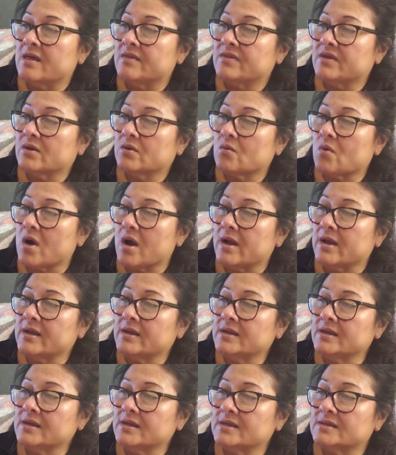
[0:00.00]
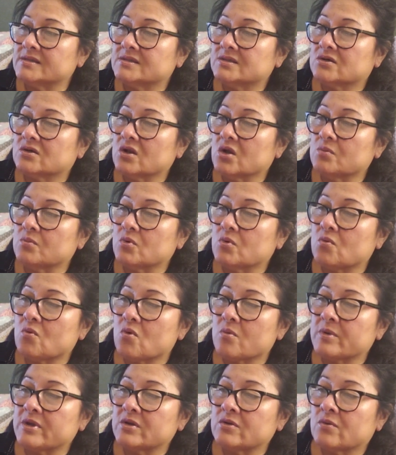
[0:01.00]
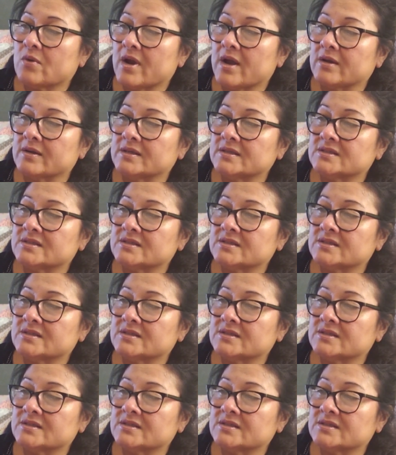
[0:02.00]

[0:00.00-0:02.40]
Then why is the global warming crowd